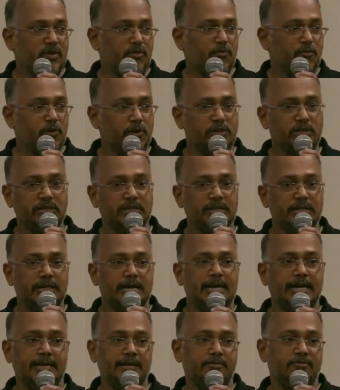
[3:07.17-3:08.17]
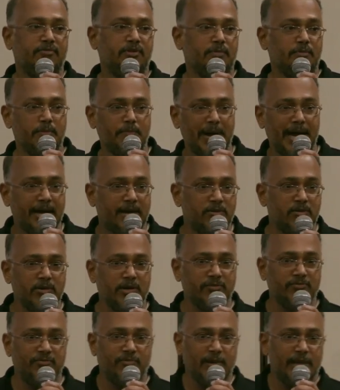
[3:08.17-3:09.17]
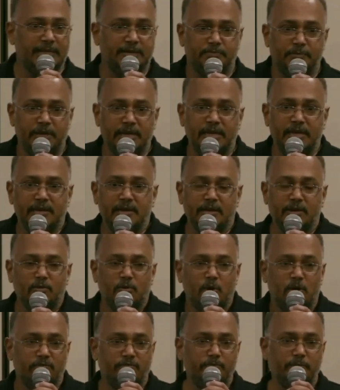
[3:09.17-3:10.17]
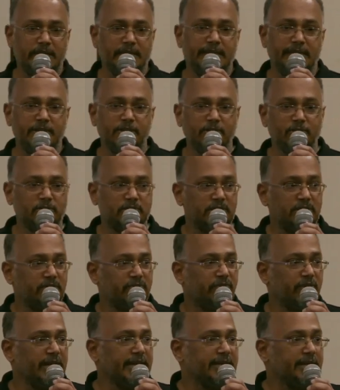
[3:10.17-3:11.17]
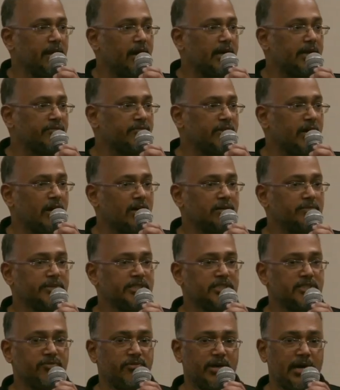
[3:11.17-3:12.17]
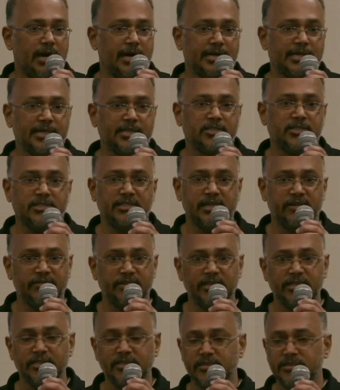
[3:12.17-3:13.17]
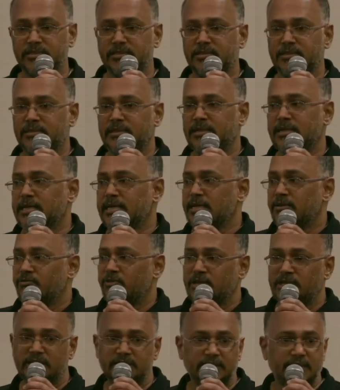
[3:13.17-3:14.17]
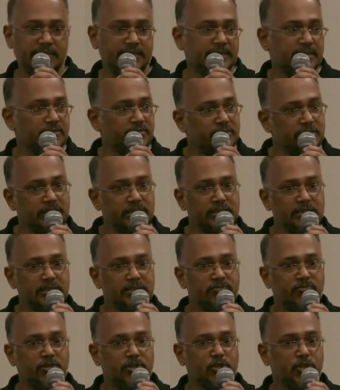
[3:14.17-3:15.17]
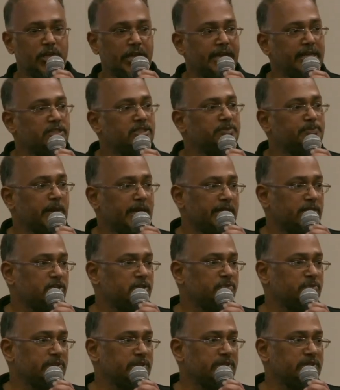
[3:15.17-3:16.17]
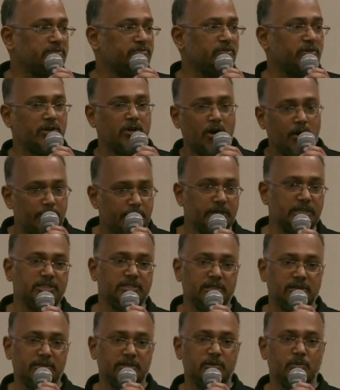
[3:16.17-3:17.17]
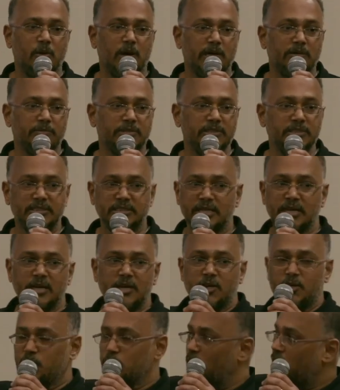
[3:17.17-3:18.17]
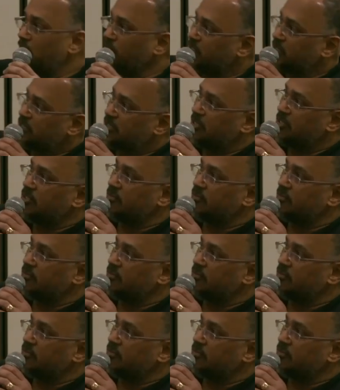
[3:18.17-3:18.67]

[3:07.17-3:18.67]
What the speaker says: have worked and from a background of like me, who have been end user, filling a lot of documents for architecture governance, for design governance, for change management, for operational requirements, you always turn